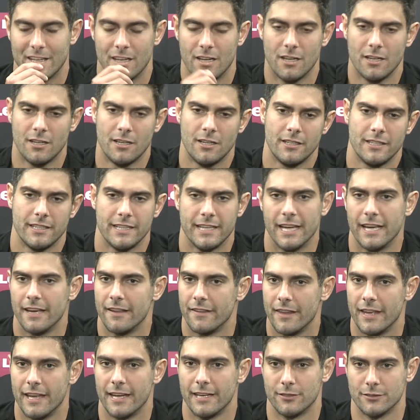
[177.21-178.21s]
Yeah,
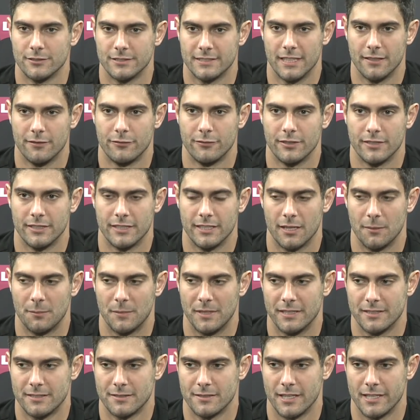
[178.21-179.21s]
the ankle's definitely, I
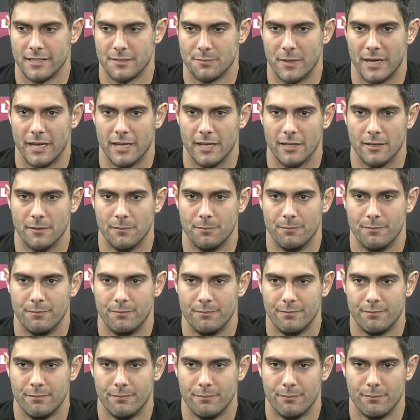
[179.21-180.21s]
mean, it's made
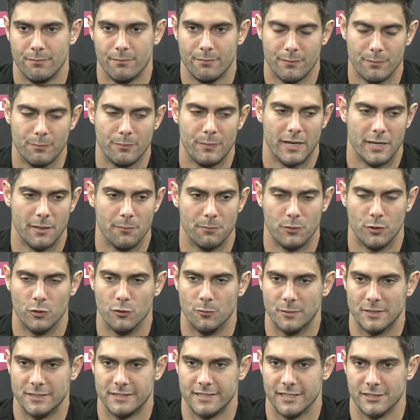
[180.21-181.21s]

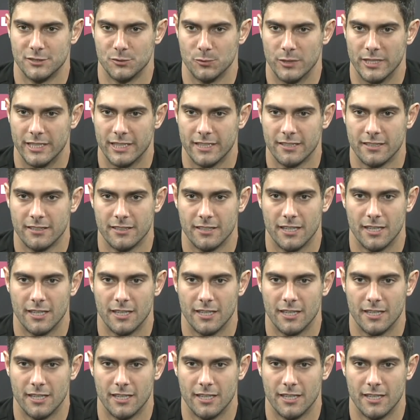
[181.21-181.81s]
improvements this week.